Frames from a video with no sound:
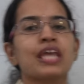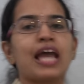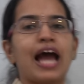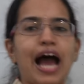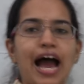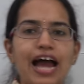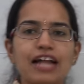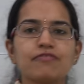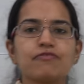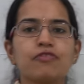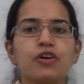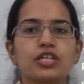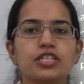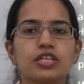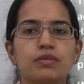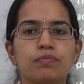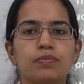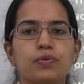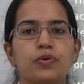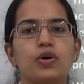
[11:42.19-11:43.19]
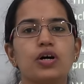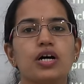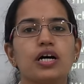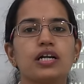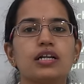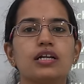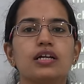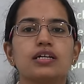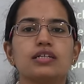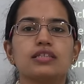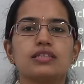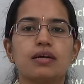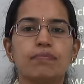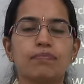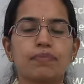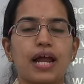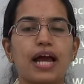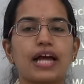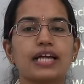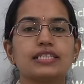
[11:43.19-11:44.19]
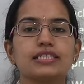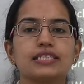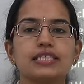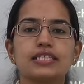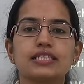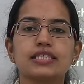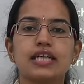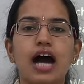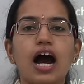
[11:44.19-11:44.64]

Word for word: and for the poor the price is